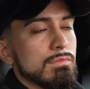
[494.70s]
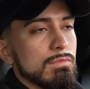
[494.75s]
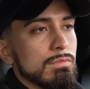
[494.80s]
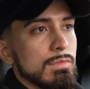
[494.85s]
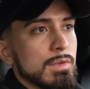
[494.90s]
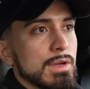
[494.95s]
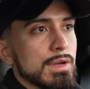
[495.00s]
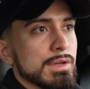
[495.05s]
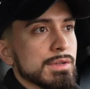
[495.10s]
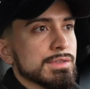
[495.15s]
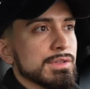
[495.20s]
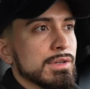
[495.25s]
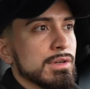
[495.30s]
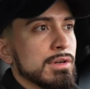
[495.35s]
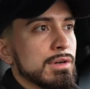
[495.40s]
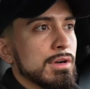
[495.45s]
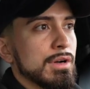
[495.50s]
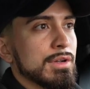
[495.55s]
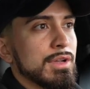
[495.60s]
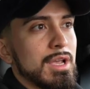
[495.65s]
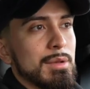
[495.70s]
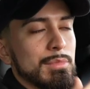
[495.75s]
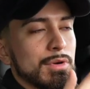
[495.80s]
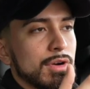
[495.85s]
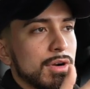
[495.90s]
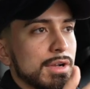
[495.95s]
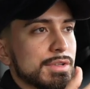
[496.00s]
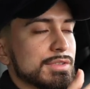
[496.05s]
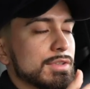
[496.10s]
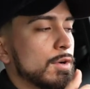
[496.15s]
because I came
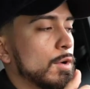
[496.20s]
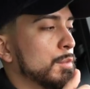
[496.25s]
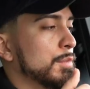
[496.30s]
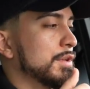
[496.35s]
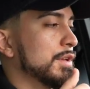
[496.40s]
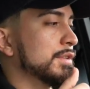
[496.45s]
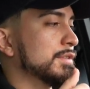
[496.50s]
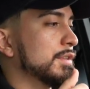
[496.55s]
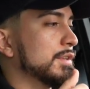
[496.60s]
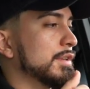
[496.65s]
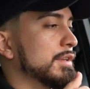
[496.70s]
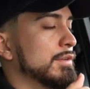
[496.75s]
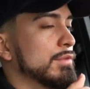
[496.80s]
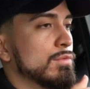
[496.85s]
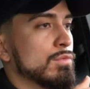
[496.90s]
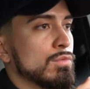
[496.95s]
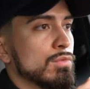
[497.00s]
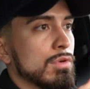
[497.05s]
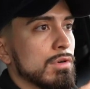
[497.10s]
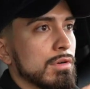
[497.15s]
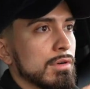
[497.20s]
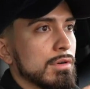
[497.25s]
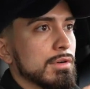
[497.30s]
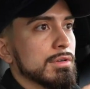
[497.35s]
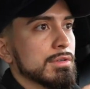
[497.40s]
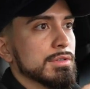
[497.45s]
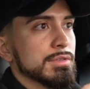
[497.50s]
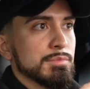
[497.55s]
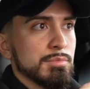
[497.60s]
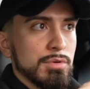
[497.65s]
across a homie yesterday who was
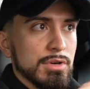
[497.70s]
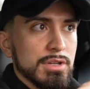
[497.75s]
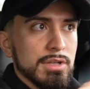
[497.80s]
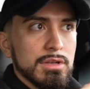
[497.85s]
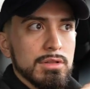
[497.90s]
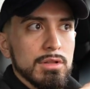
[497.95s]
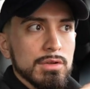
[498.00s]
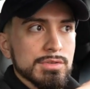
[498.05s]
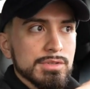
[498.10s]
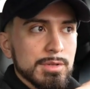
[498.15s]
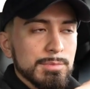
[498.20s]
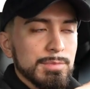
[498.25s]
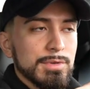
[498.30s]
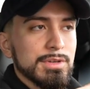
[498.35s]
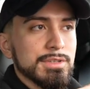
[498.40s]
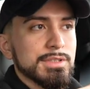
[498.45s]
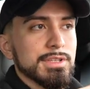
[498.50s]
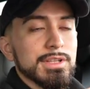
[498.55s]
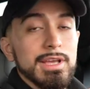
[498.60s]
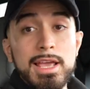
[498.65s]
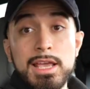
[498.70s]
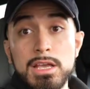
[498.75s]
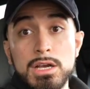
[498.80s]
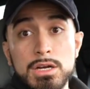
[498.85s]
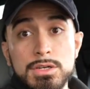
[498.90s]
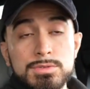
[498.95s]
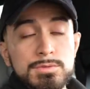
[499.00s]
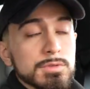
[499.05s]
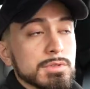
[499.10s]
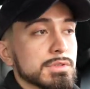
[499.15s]
pretty close up there to the
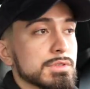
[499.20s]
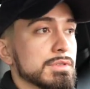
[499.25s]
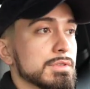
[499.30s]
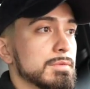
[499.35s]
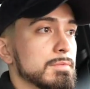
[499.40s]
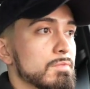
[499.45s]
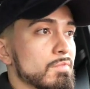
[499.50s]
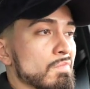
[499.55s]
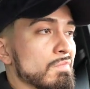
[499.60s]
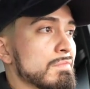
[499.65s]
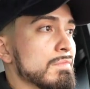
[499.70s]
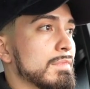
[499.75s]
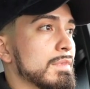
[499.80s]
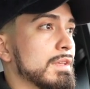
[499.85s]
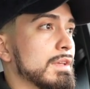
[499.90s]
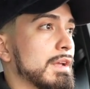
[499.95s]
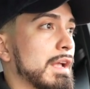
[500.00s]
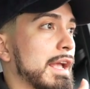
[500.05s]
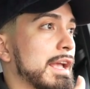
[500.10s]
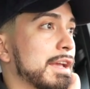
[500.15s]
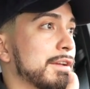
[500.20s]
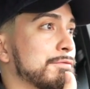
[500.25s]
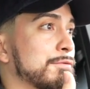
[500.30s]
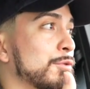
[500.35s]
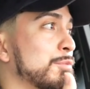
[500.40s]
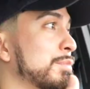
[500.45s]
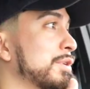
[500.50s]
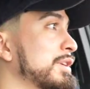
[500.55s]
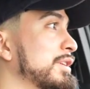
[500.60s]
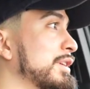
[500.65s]
800s, and for
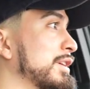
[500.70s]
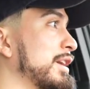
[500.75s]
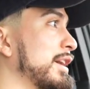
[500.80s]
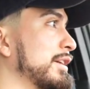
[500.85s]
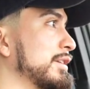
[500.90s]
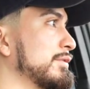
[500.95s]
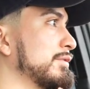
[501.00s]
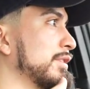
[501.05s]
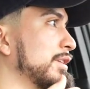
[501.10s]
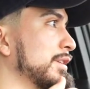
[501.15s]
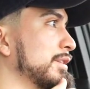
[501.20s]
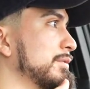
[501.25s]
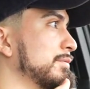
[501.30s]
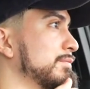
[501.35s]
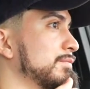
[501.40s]
me to kind of like